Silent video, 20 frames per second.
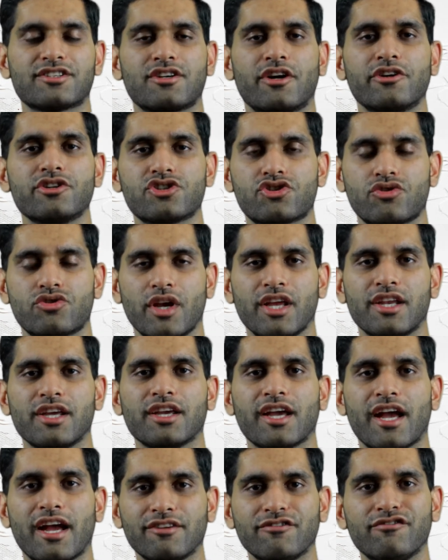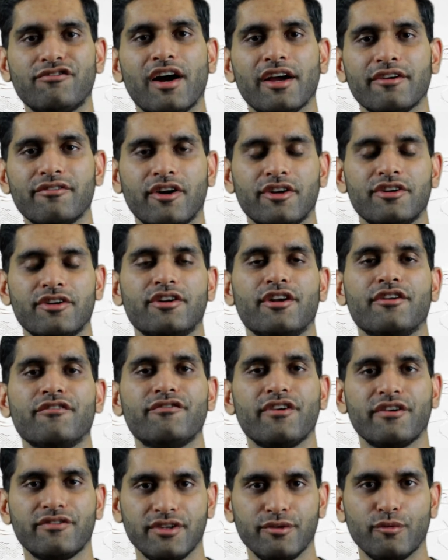starts trading at
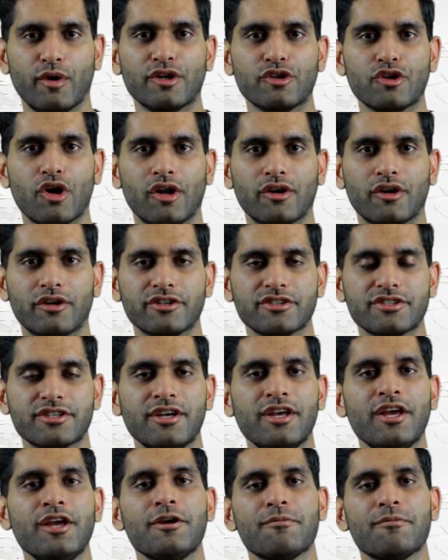$551.